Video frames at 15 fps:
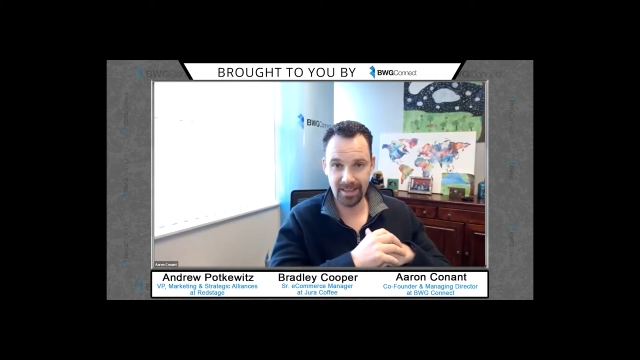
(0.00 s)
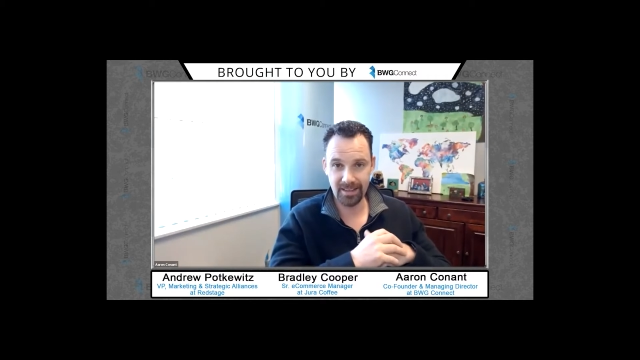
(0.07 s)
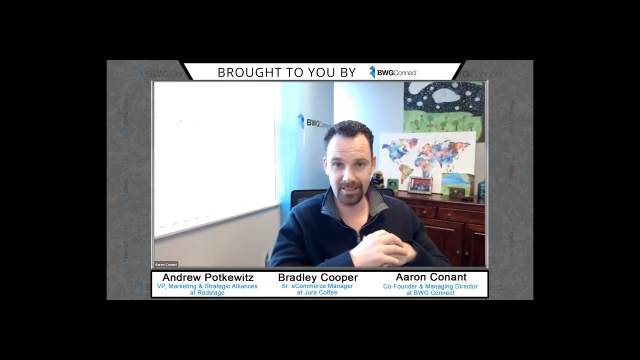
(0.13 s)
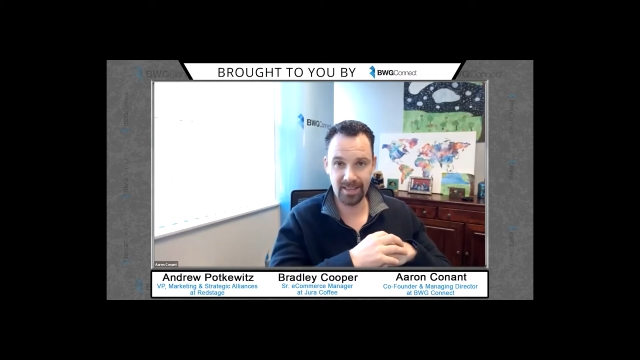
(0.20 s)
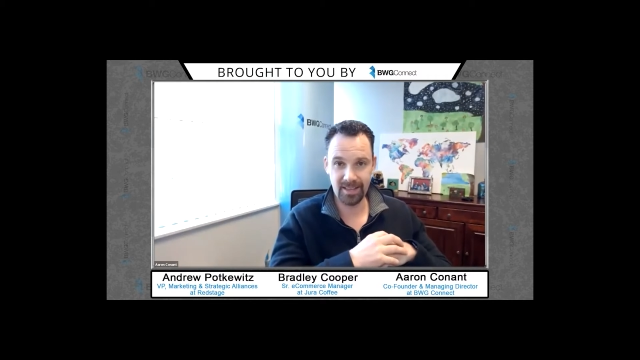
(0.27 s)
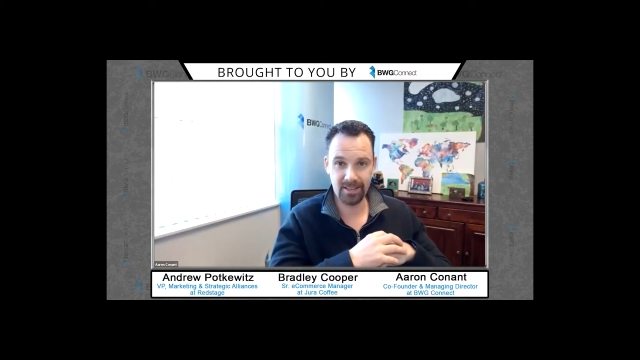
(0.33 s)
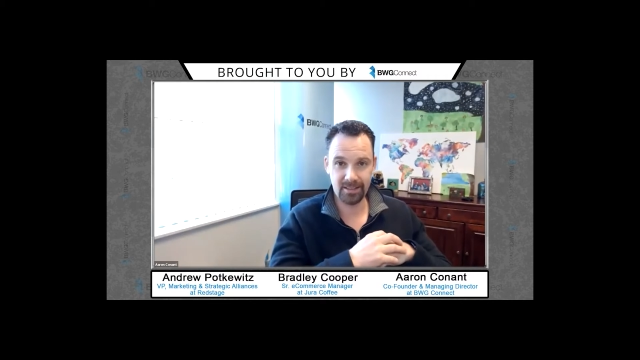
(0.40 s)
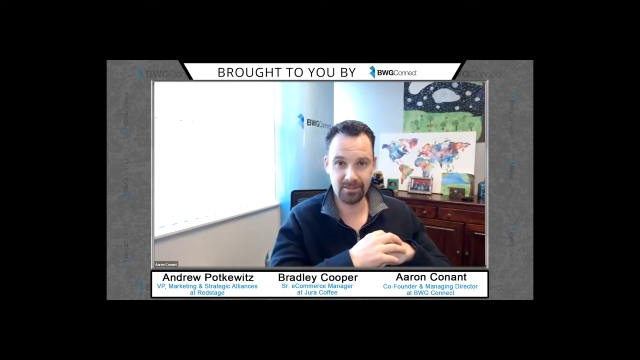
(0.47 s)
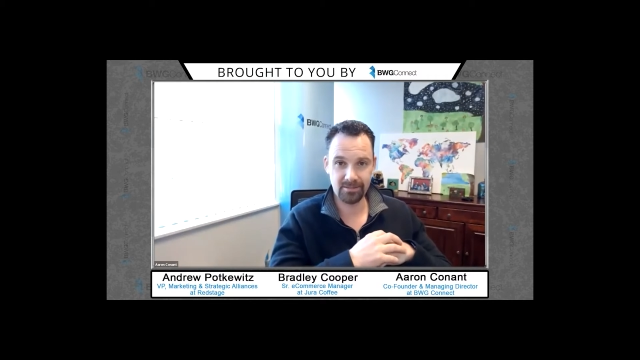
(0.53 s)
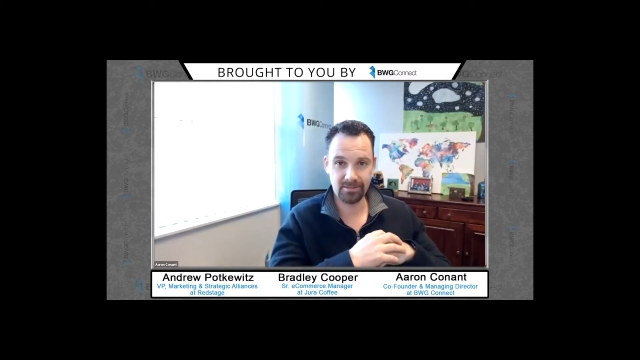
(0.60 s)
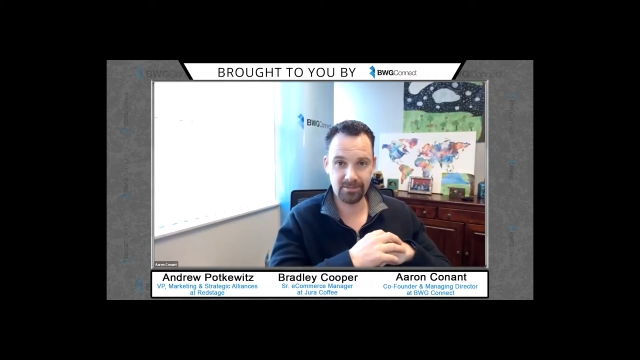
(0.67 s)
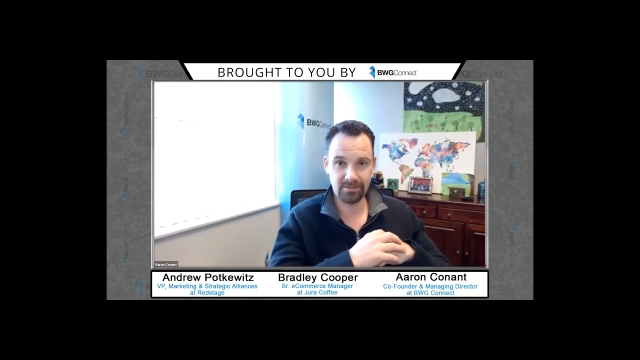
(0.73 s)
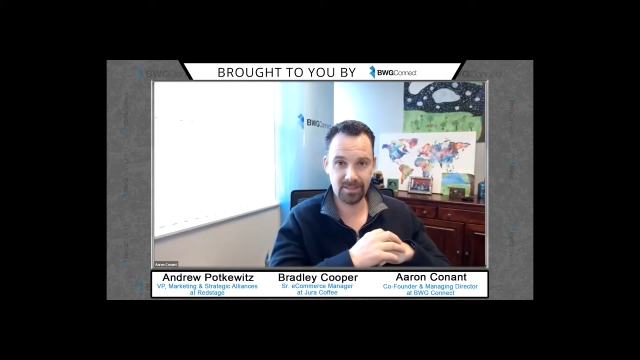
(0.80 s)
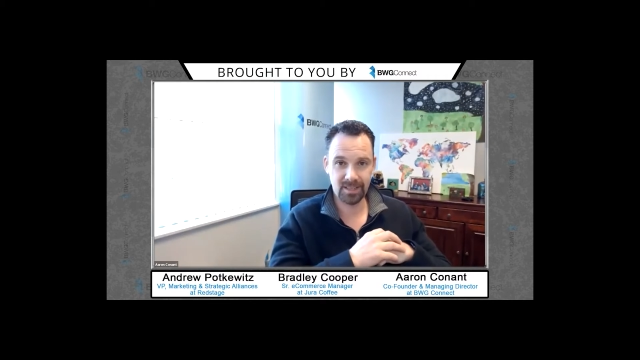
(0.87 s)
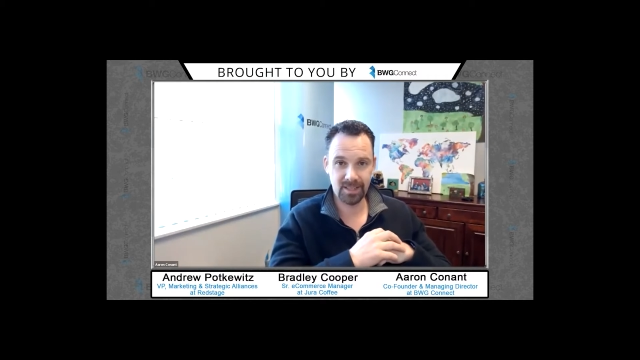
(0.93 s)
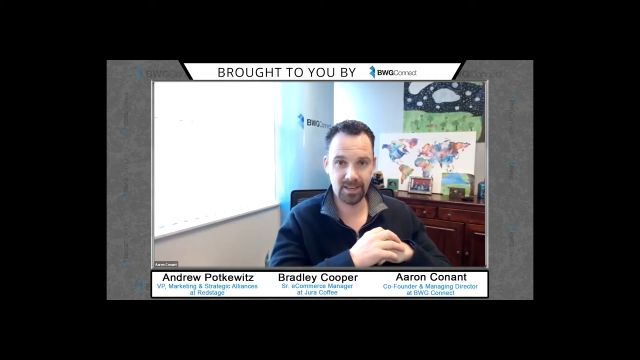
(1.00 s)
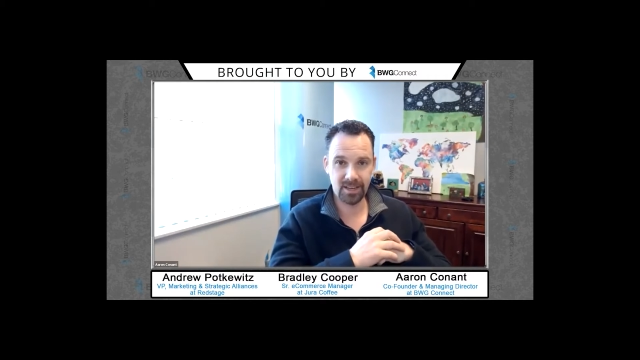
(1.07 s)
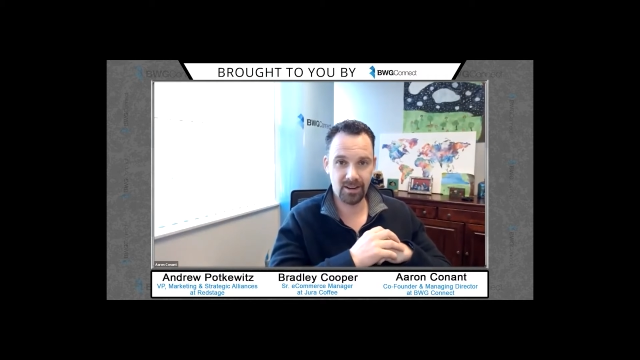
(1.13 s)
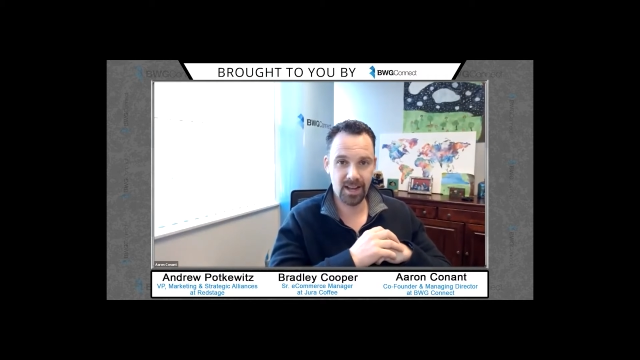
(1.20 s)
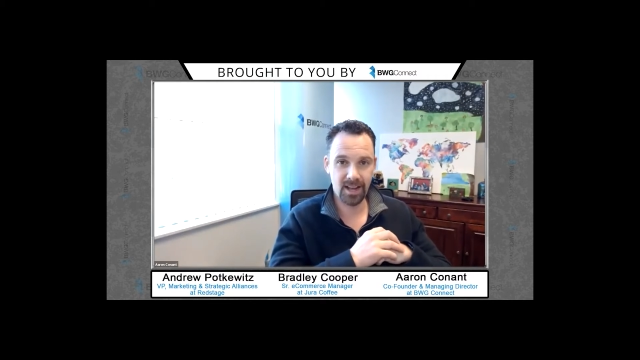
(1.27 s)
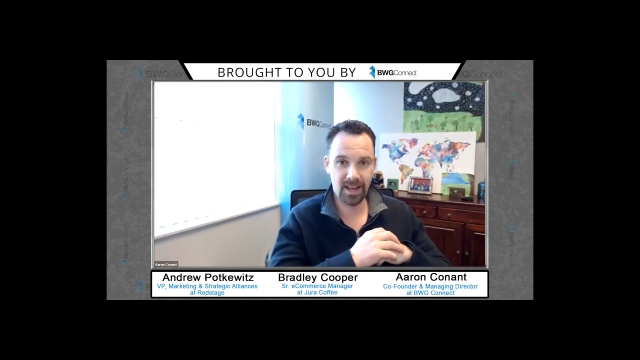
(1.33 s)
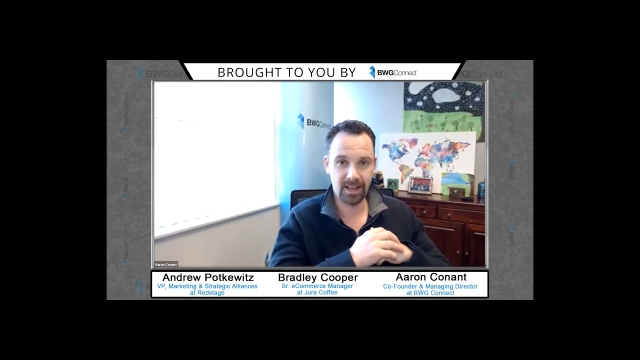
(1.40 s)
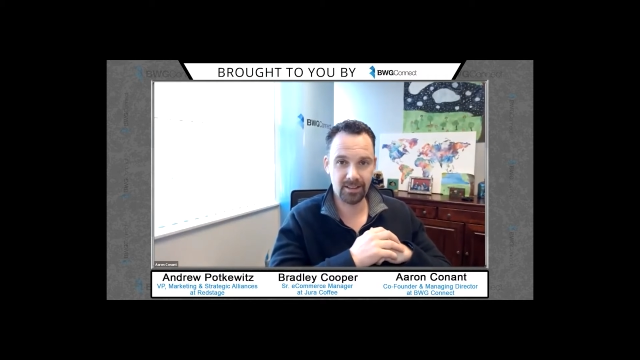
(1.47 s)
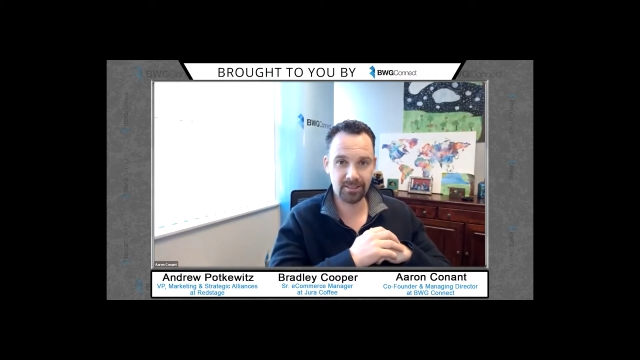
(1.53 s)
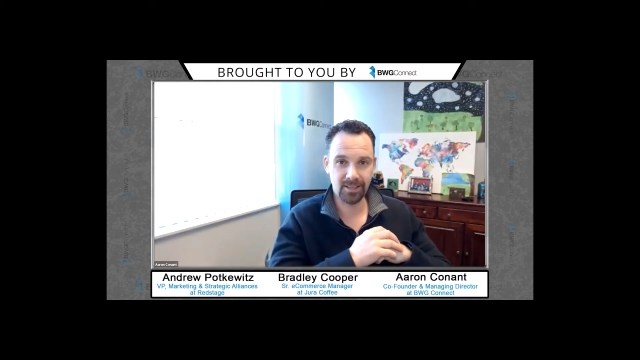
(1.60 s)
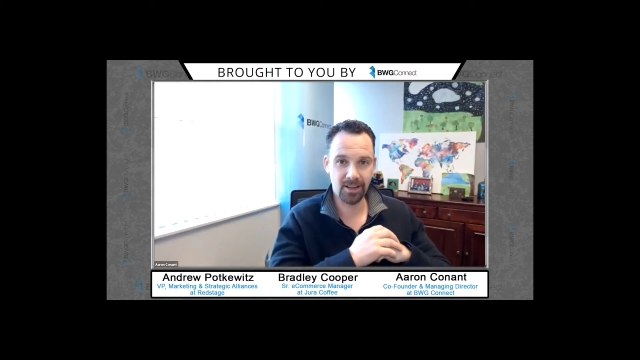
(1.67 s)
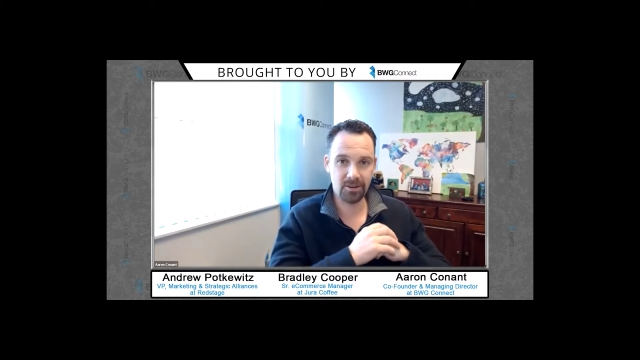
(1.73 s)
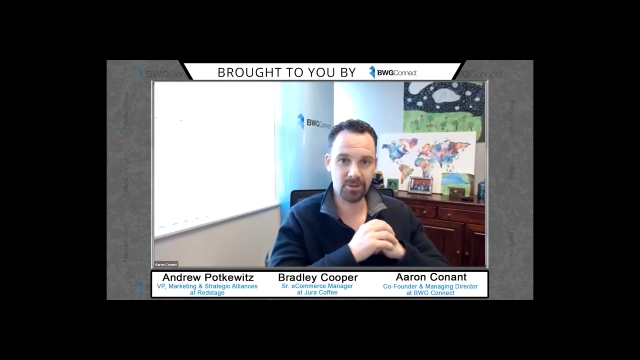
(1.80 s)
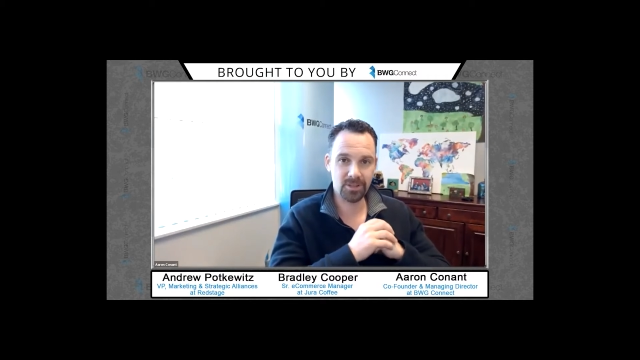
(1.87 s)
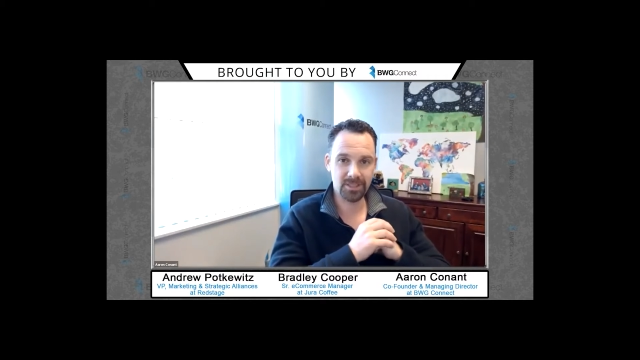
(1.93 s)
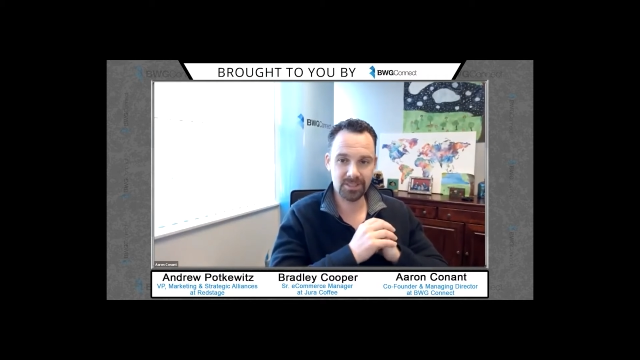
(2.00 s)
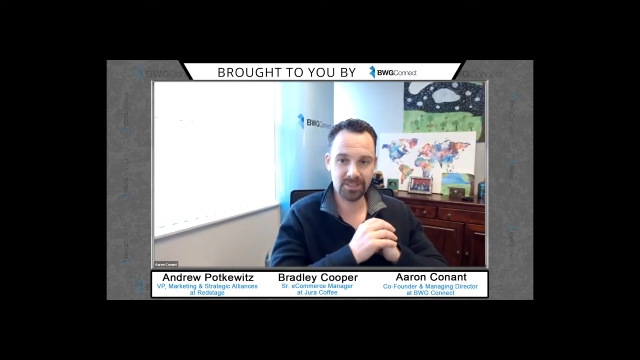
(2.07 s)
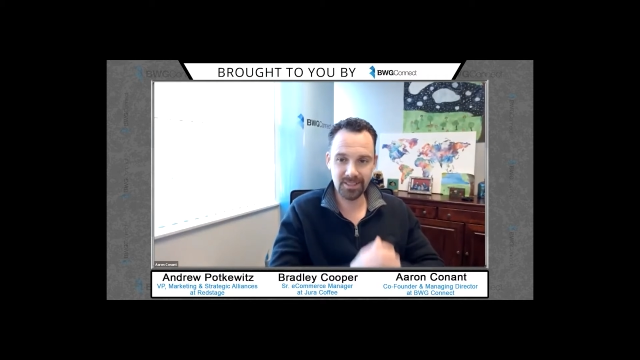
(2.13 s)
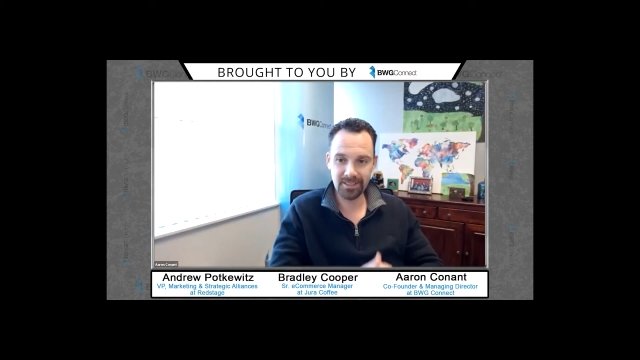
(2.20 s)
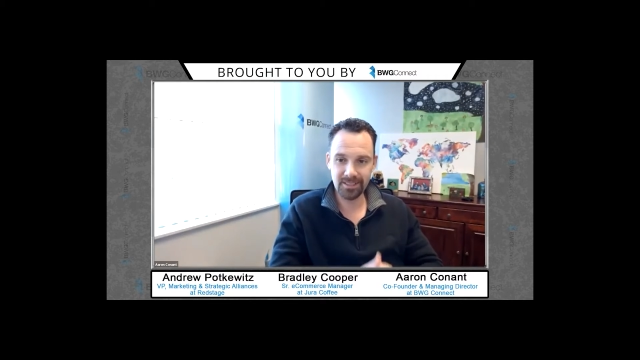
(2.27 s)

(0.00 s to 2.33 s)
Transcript: and then, how long was it? Yeah.